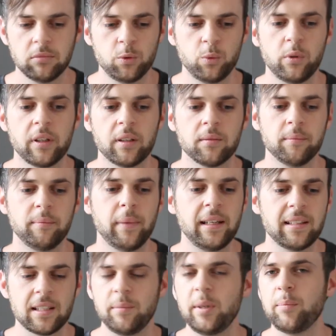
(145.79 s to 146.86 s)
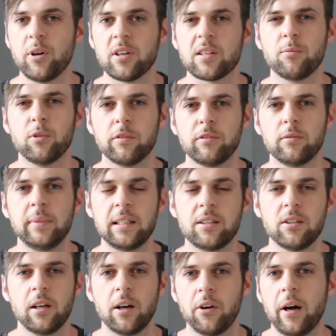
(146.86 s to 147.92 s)
would it mentally be possible for me
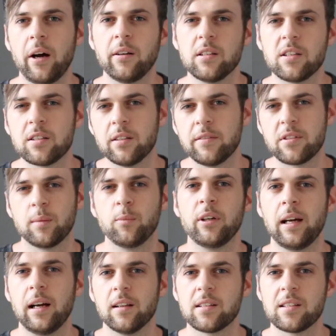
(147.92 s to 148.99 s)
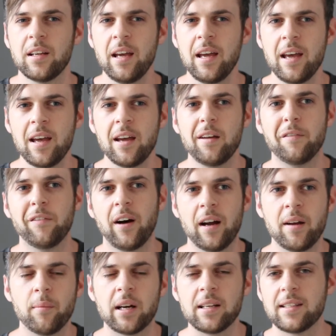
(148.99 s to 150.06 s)
to go out and serve someone else if
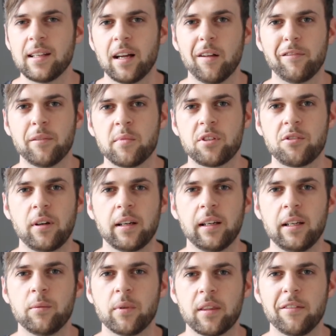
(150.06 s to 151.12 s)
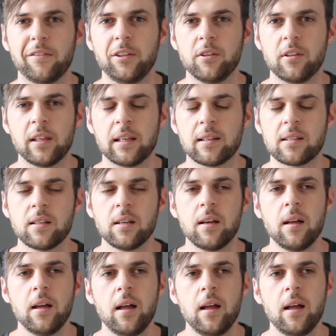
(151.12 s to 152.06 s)
I myself am struggling with a few things?